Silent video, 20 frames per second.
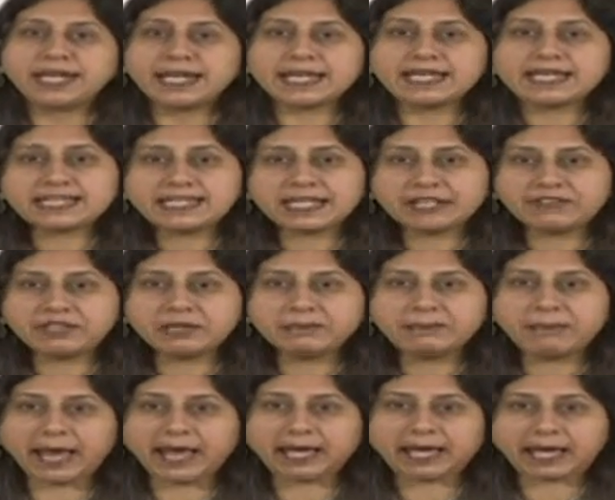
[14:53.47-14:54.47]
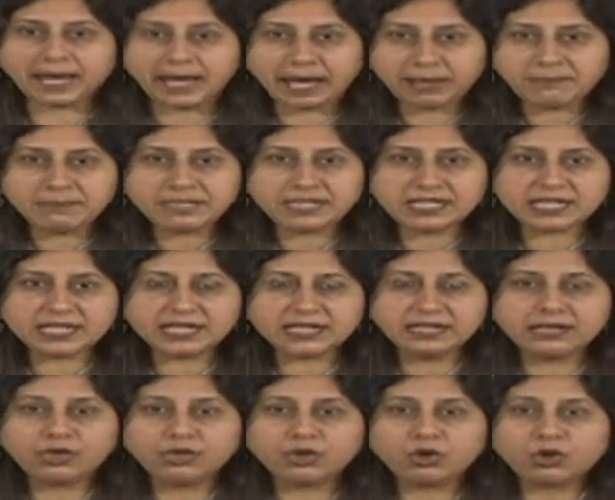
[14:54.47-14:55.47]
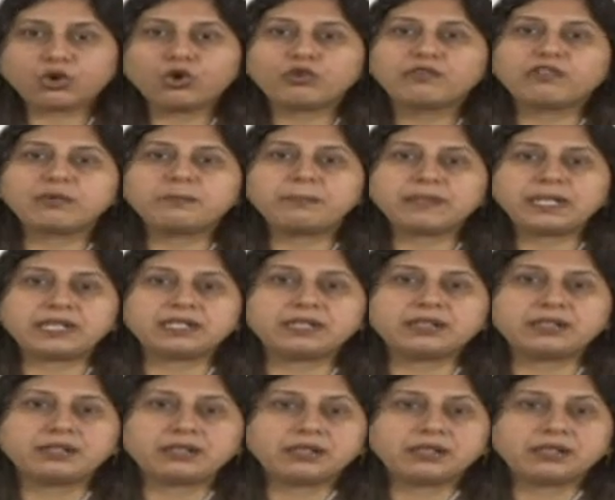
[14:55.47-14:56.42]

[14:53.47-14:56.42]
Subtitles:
is given by MD over mean.